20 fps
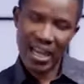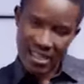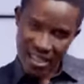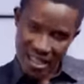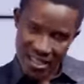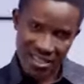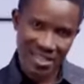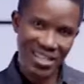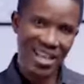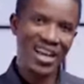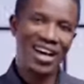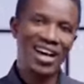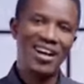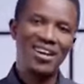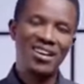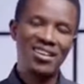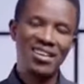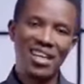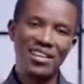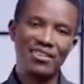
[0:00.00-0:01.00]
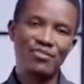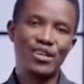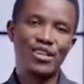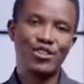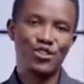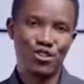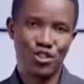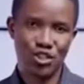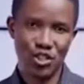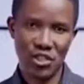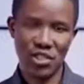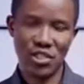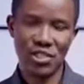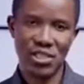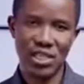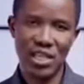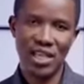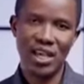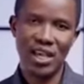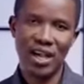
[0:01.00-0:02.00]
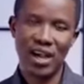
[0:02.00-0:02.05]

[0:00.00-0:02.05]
and the entire Elevation Church,